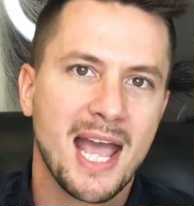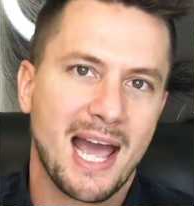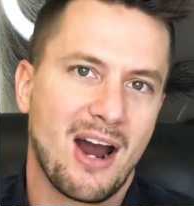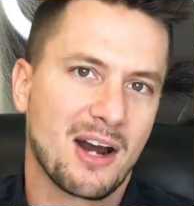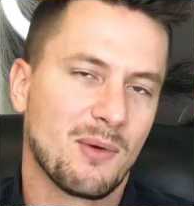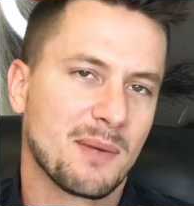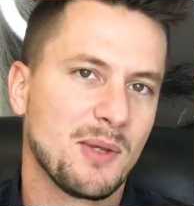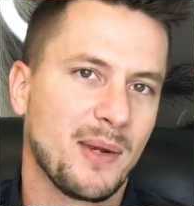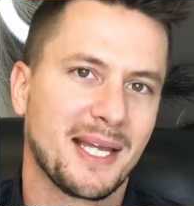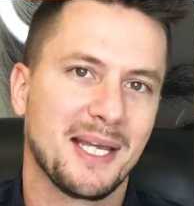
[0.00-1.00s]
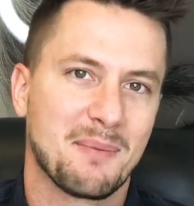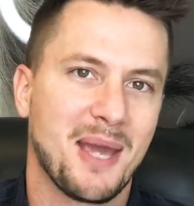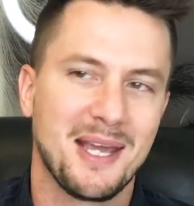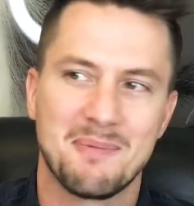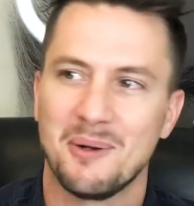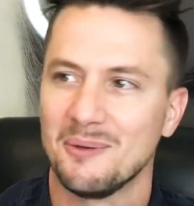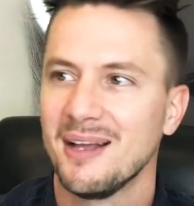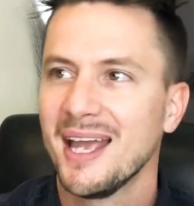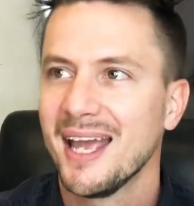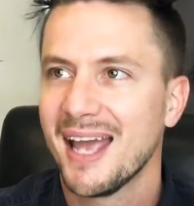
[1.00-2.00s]
And I don't want to be winking at
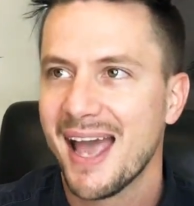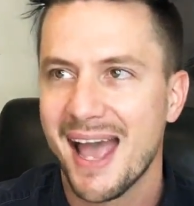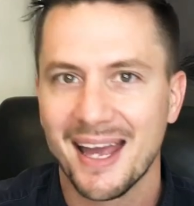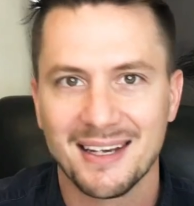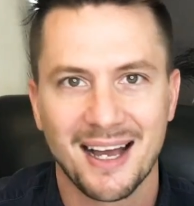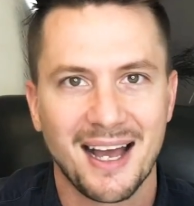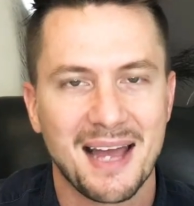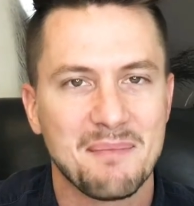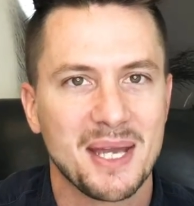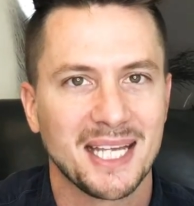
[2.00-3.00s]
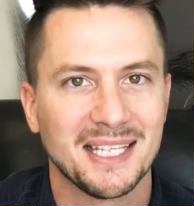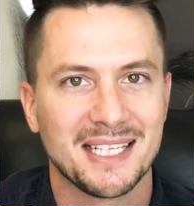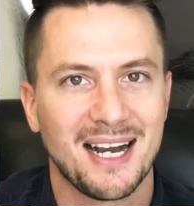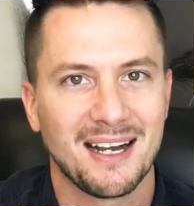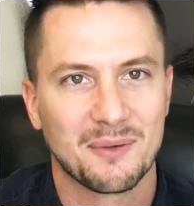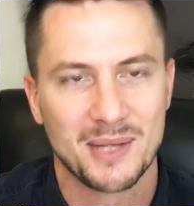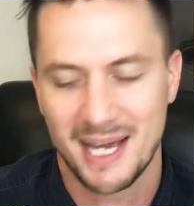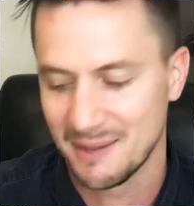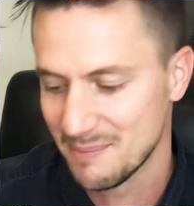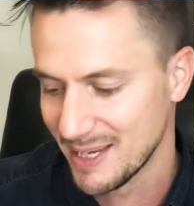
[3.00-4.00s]
people and being in the dark
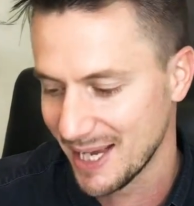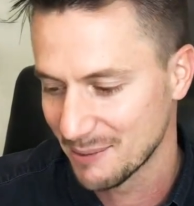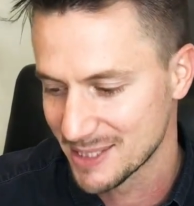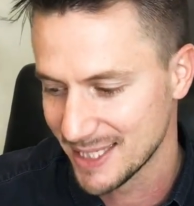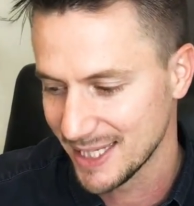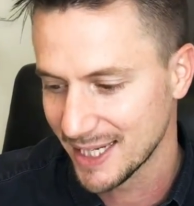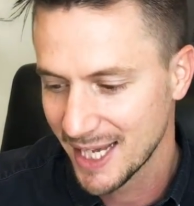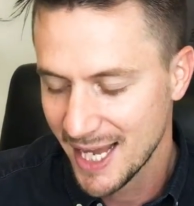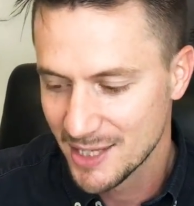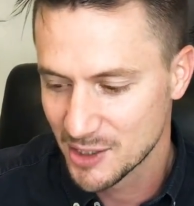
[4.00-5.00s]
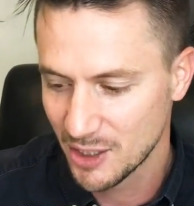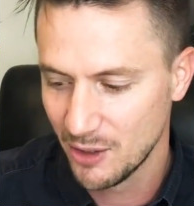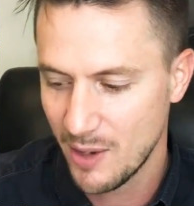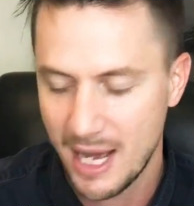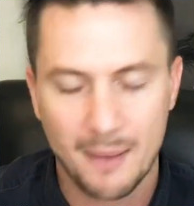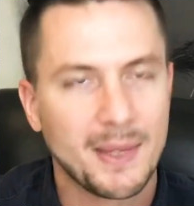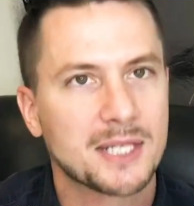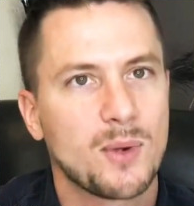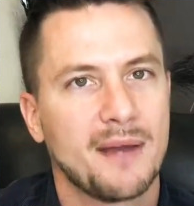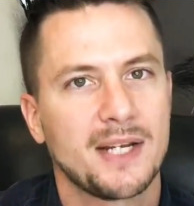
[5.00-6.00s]
without them being able to see it. So
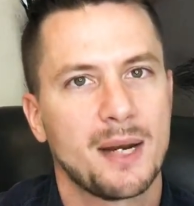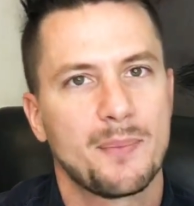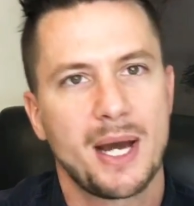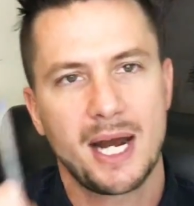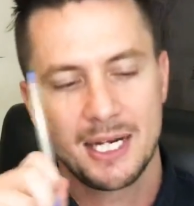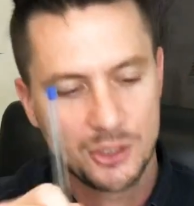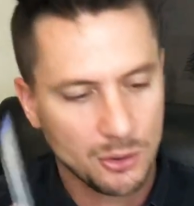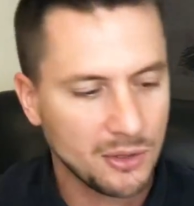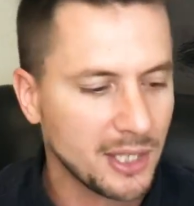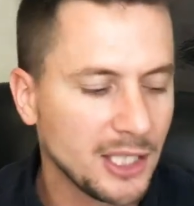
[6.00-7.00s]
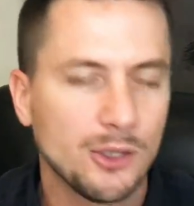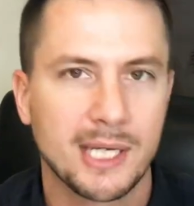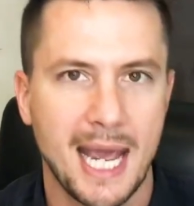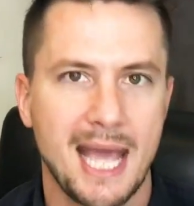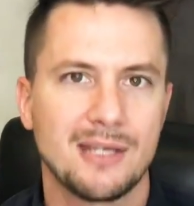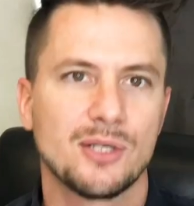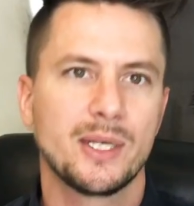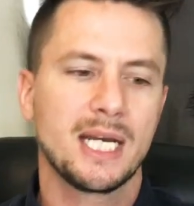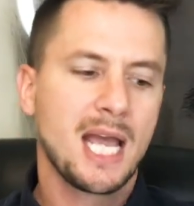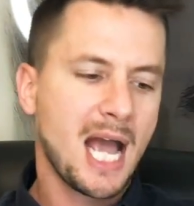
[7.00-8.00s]
that's why I've done it. But I do think you can do
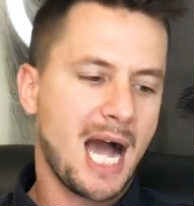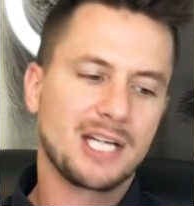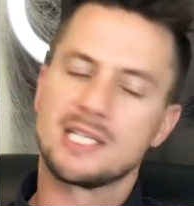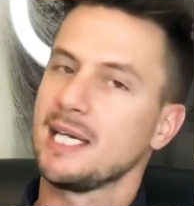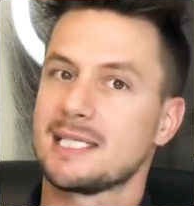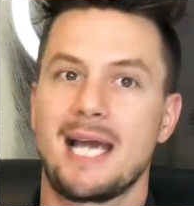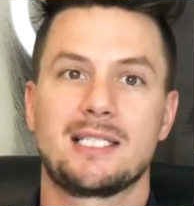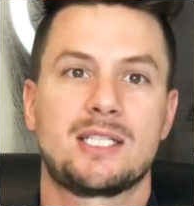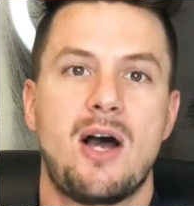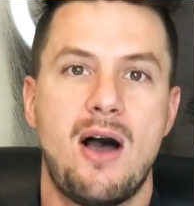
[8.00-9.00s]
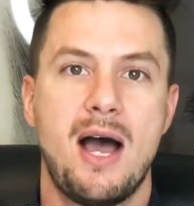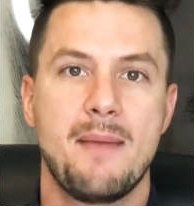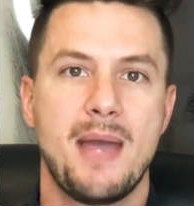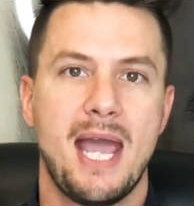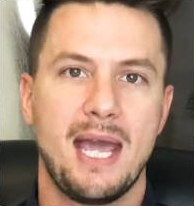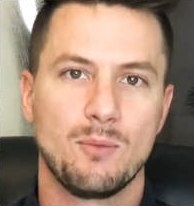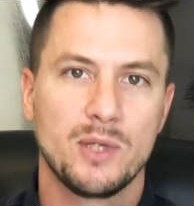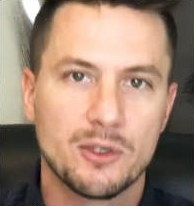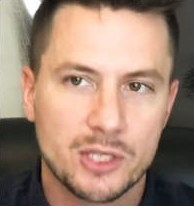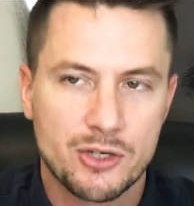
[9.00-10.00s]
it. I just think it takes time, and
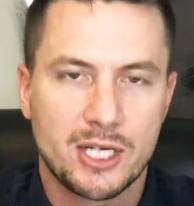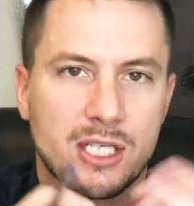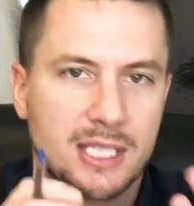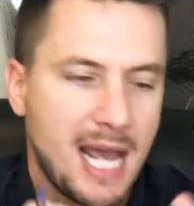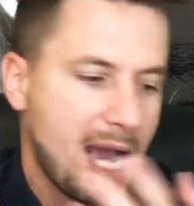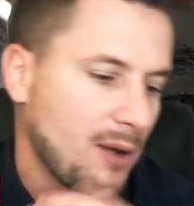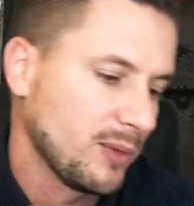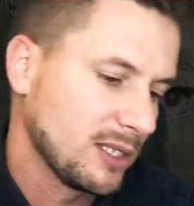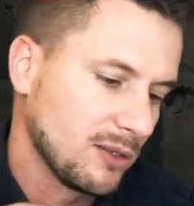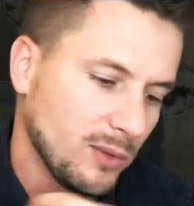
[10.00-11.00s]
with the restrictions now, with